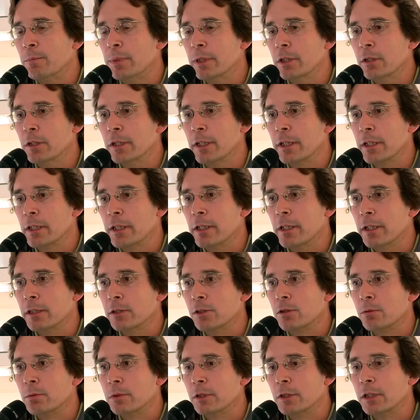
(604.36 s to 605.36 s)
building there
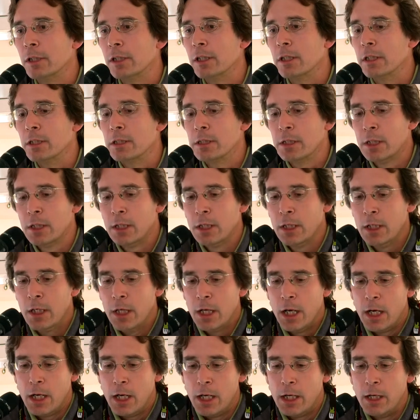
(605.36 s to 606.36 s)
as a result.
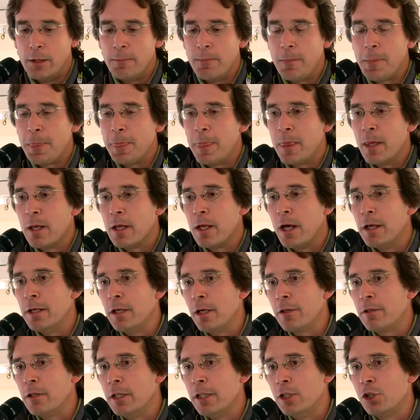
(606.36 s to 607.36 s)

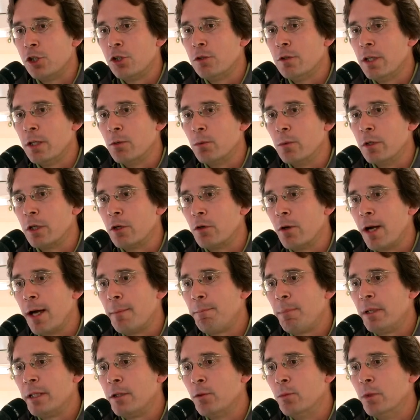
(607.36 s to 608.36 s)
Another issue that we're
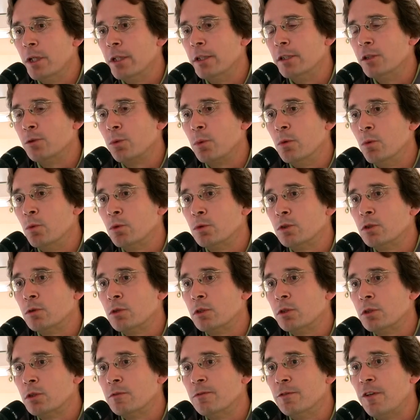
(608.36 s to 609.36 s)
grappling with is we're
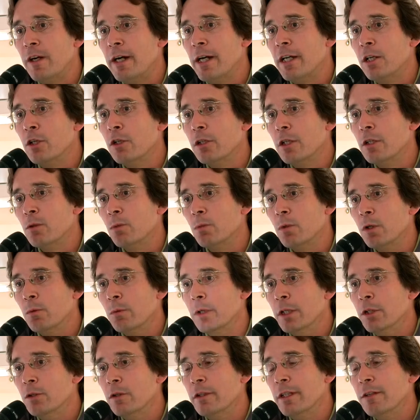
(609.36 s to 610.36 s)
very good at what
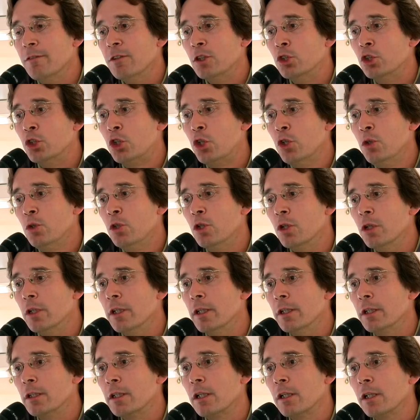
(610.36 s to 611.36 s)
we do, even too good,
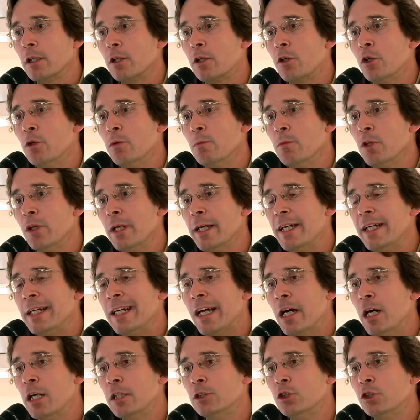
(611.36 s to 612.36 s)
in accumulating
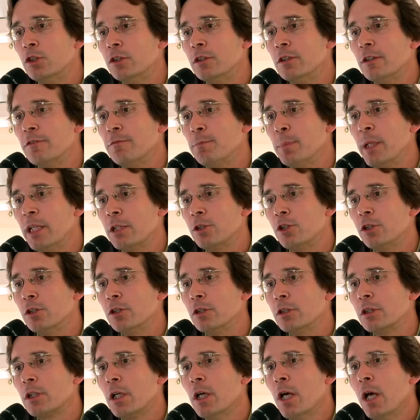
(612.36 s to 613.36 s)
hundreds of
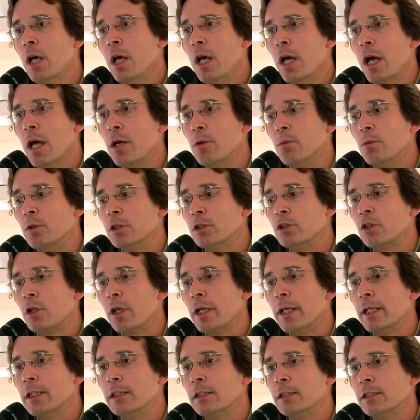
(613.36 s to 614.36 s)
pictures. And we're
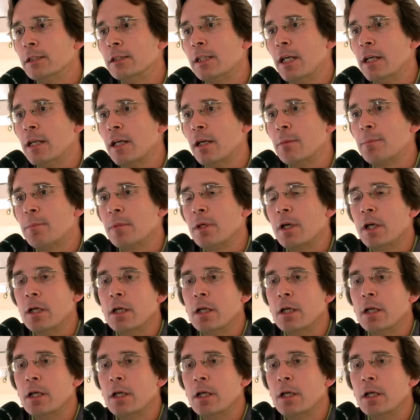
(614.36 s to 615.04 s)
trying to set up